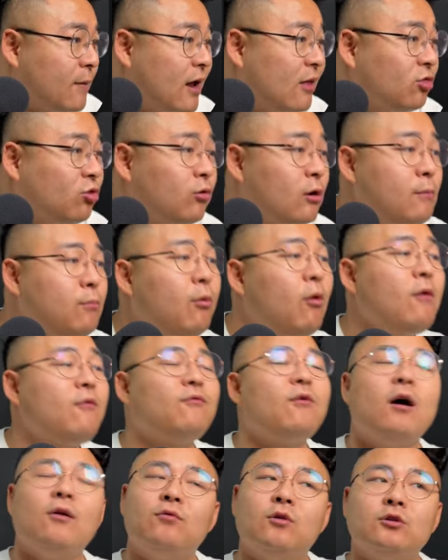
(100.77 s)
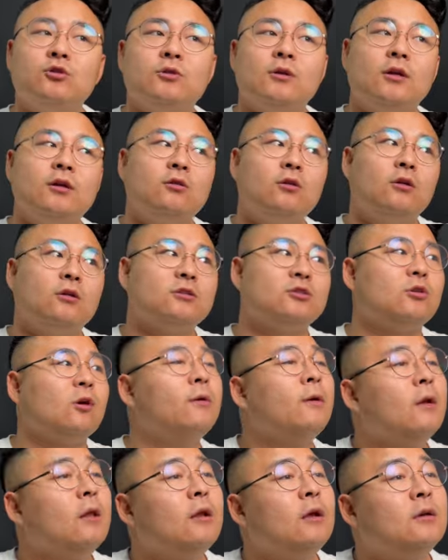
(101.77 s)
At three point five one trillion dollars. So
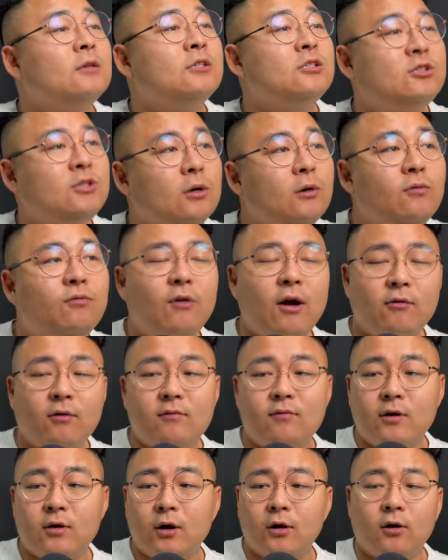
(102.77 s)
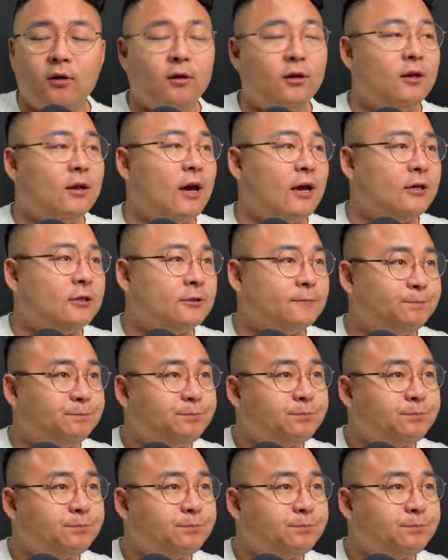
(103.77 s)
still very, very early days